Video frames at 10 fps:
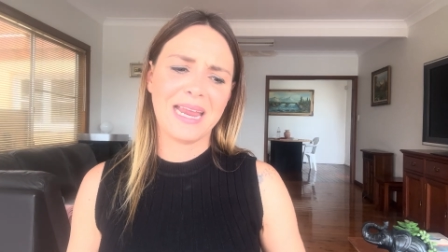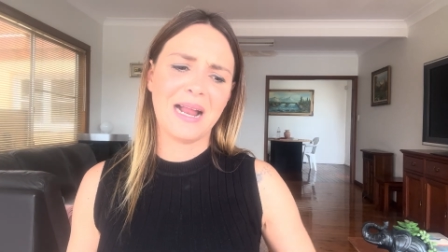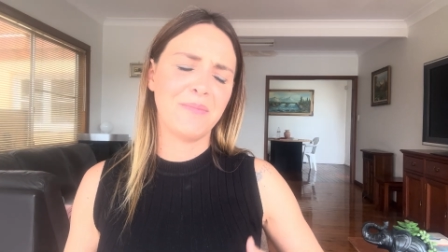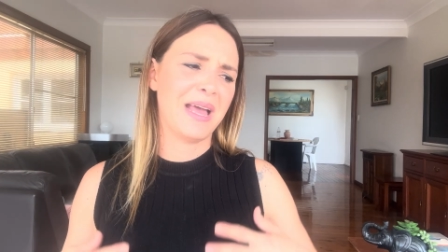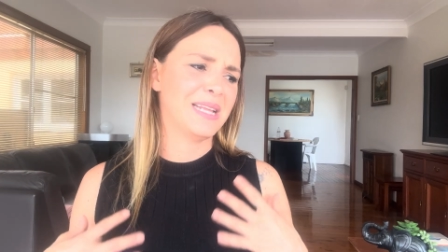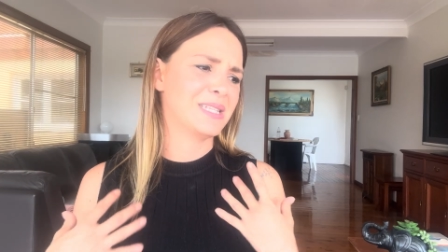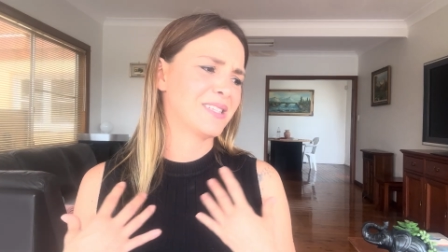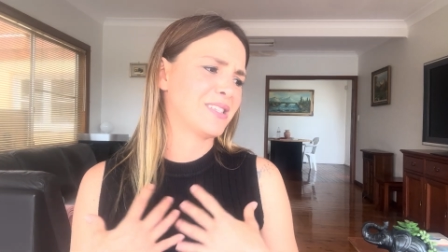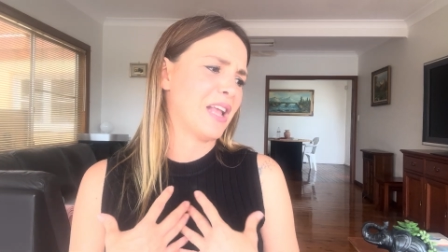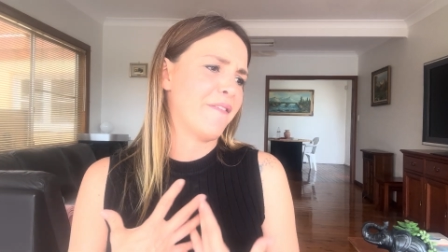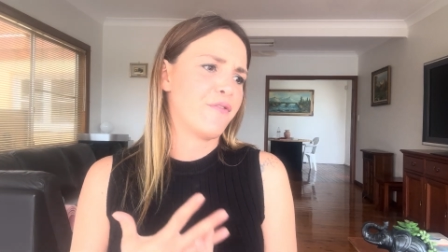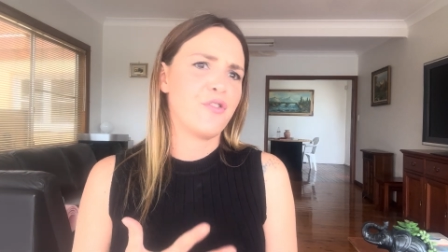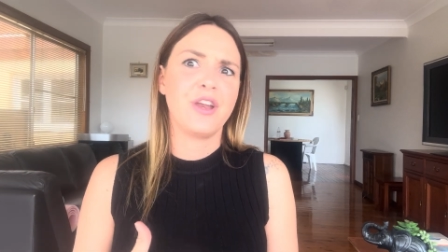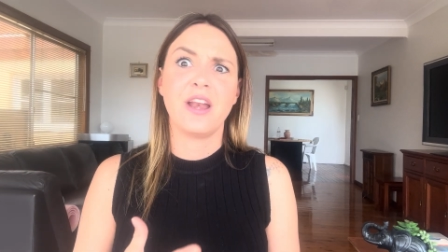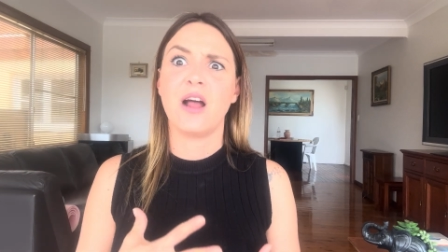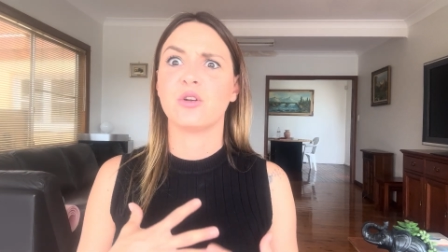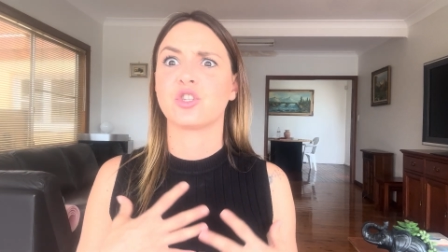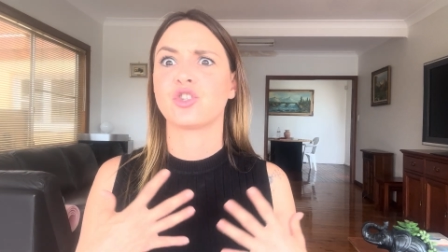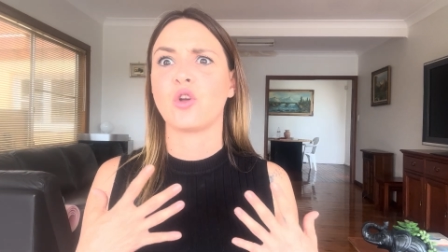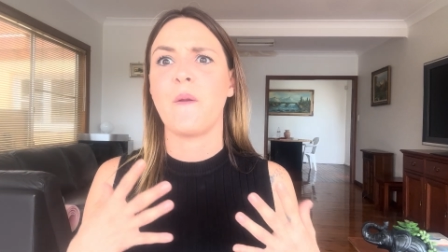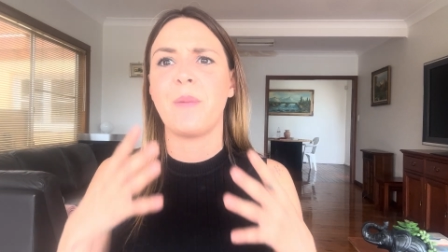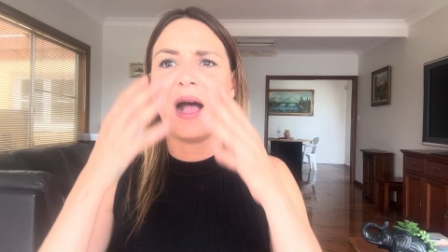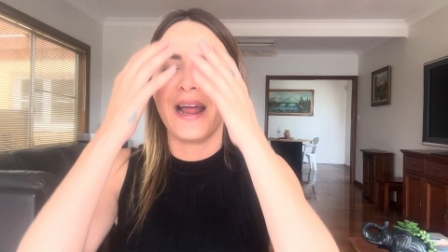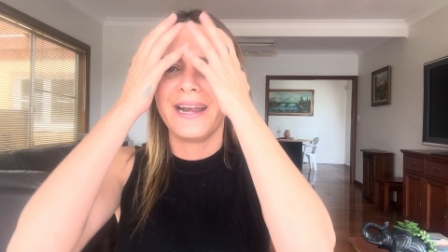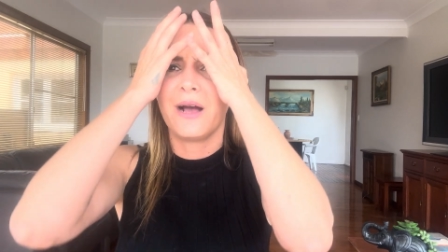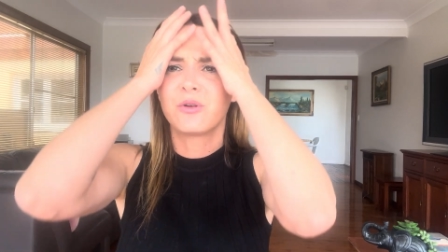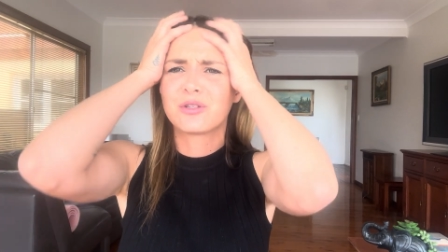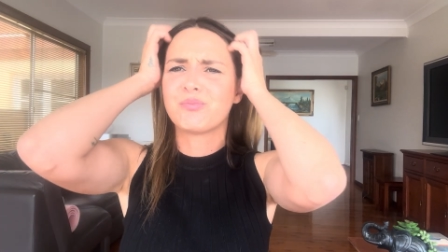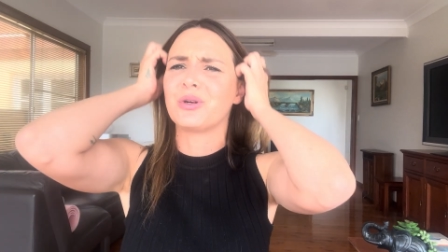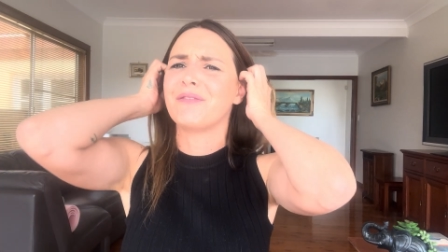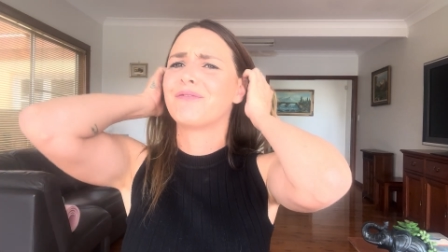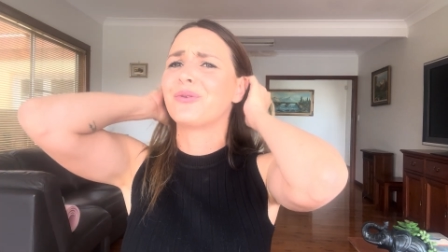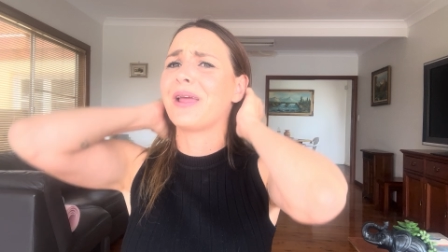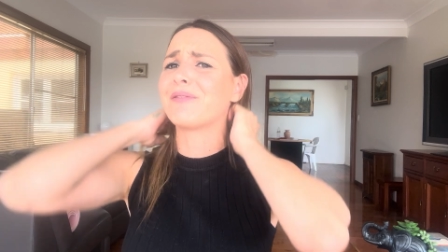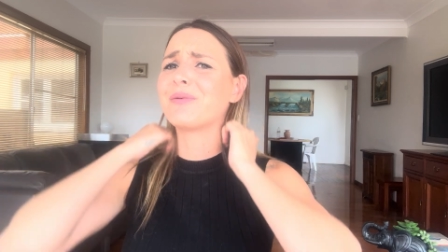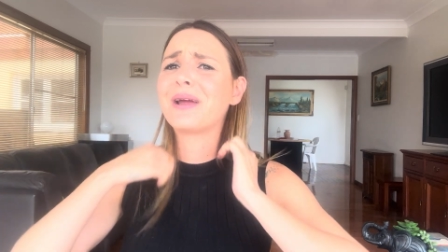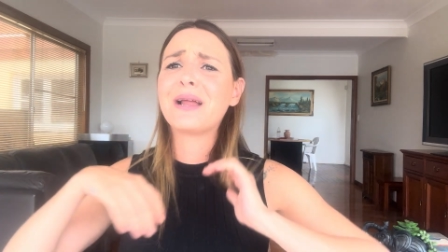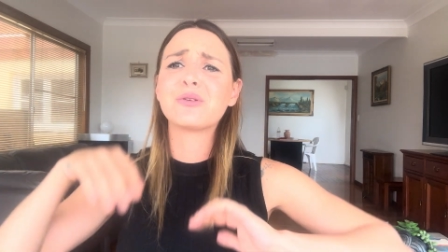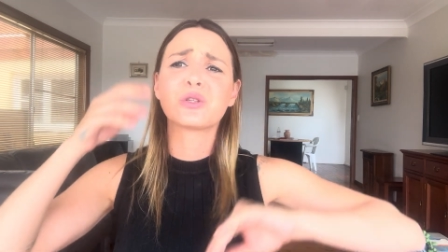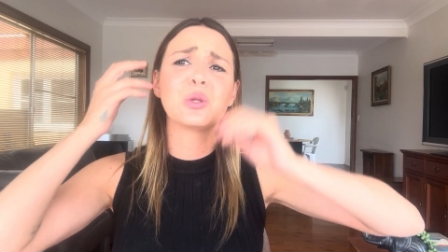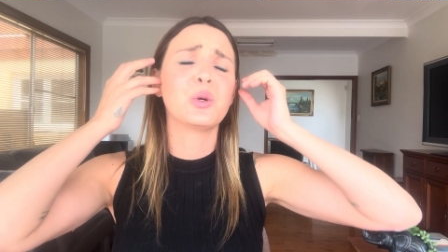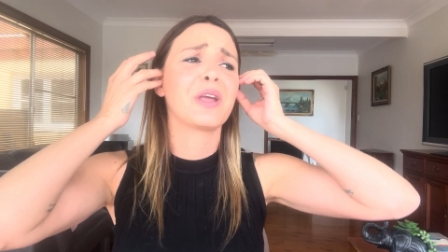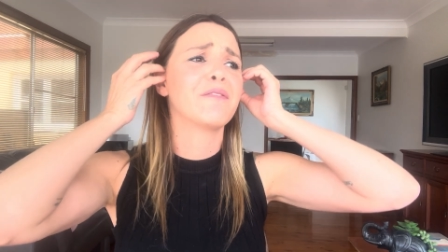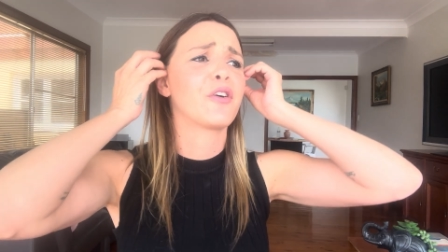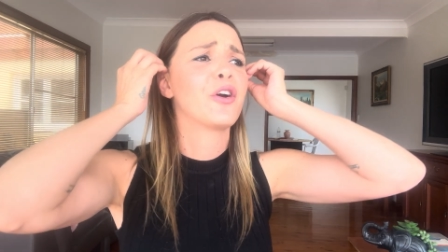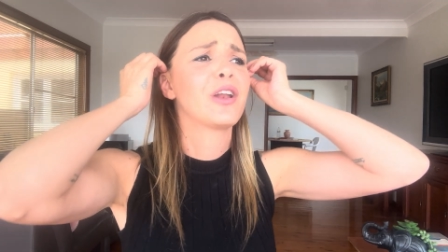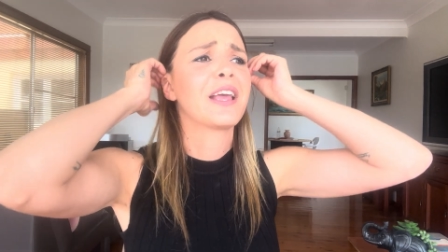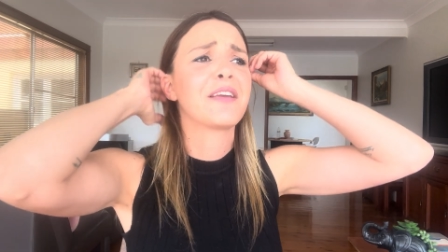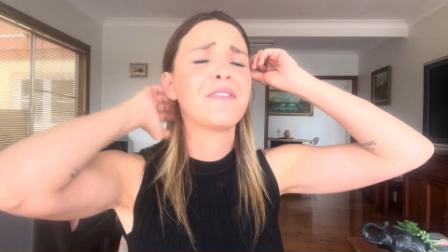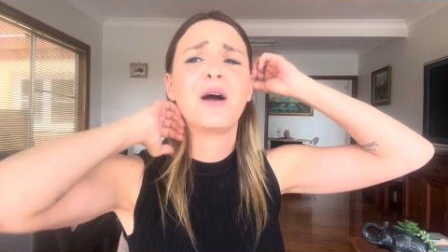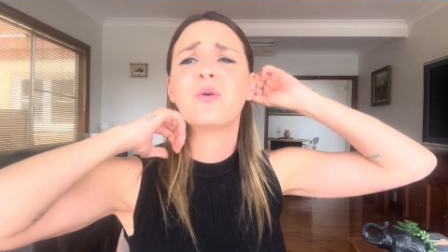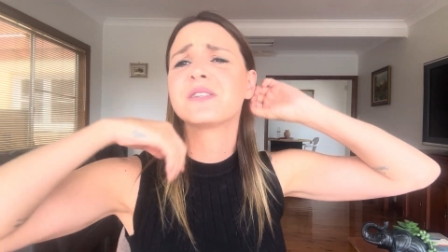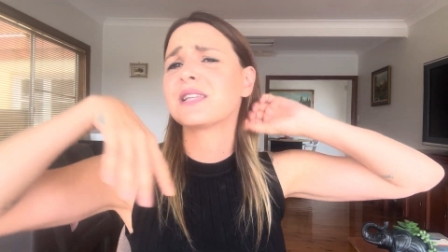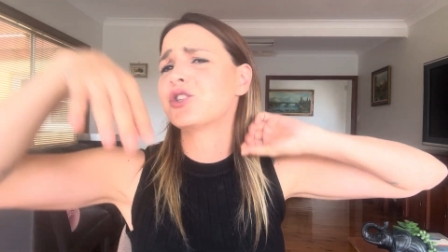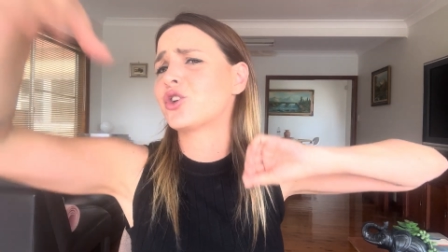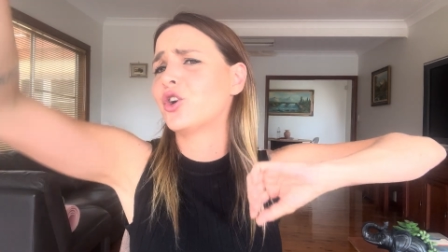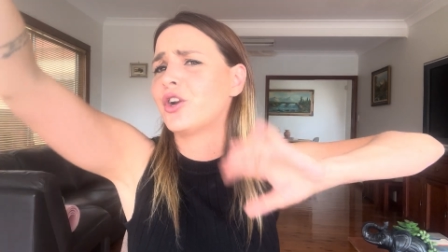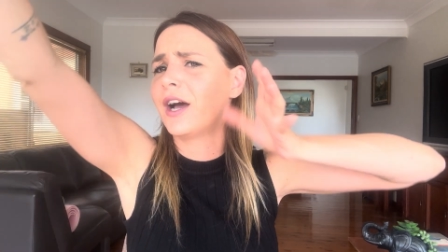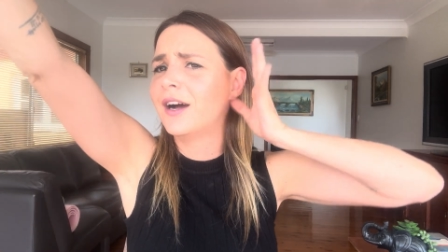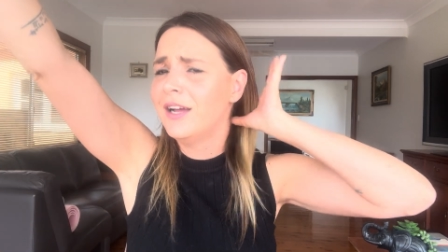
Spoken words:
and I'm like suffering, and I was so bad, and I was putting food everywhere, and I was looking for her like if I was the Llorona.